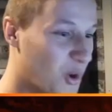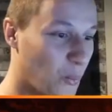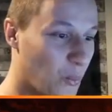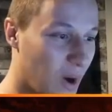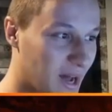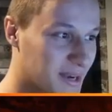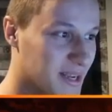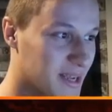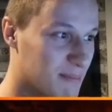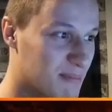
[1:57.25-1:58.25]
1
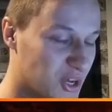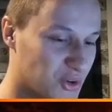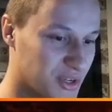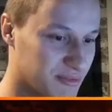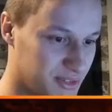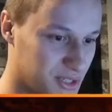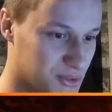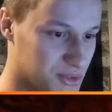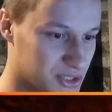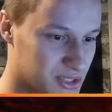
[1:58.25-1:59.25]
million
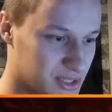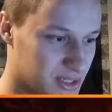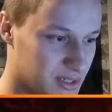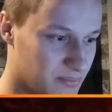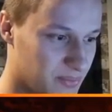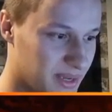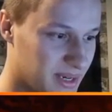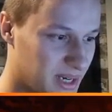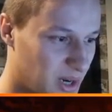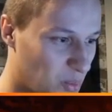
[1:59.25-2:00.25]
views
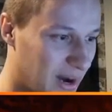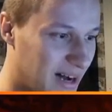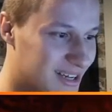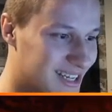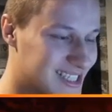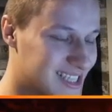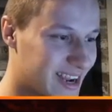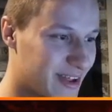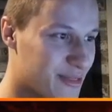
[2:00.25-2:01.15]
while it's a